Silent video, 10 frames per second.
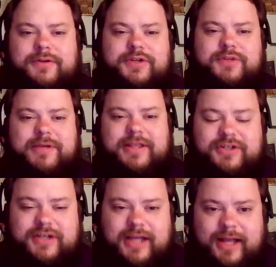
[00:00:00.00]
just be that
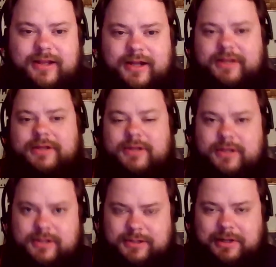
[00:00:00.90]
she had a
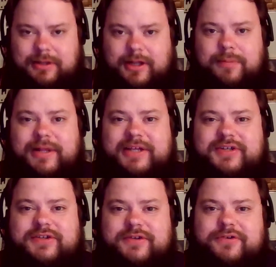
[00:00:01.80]
lot of
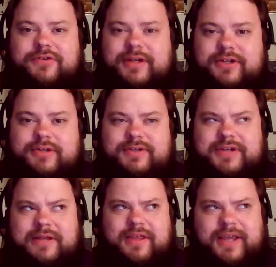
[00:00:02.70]
plastic surgery and she was,
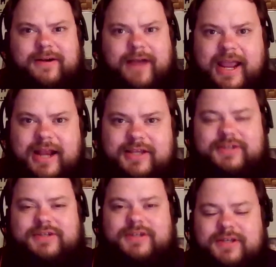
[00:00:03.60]
I think, in her
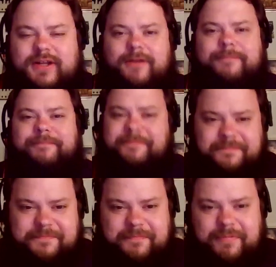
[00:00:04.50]
80s,
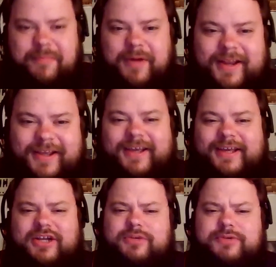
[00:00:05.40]
But
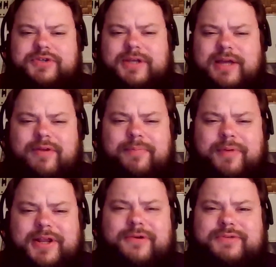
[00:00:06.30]
yeah, she was like,
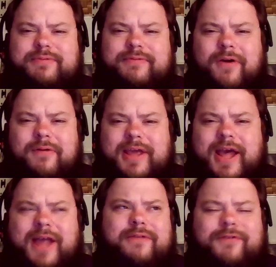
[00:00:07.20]
everybody knows we've already
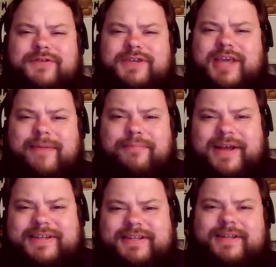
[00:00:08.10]
had the first gay
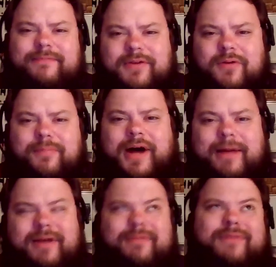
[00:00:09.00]
president with
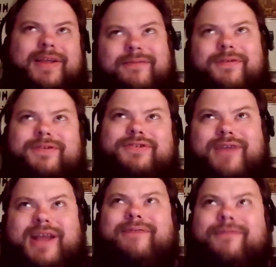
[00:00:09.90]
Obama and we've had the first
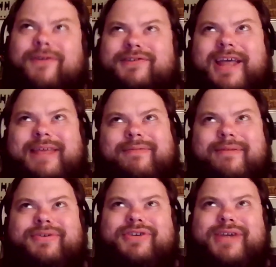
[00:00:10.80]
tranny first lady with
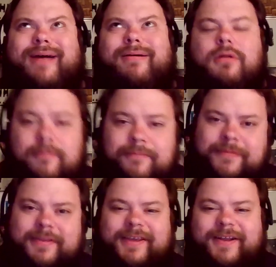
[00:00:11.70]
Michelle.
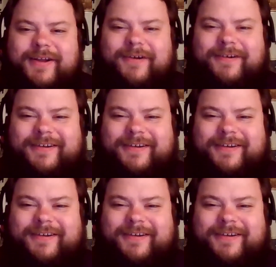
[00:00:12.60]
That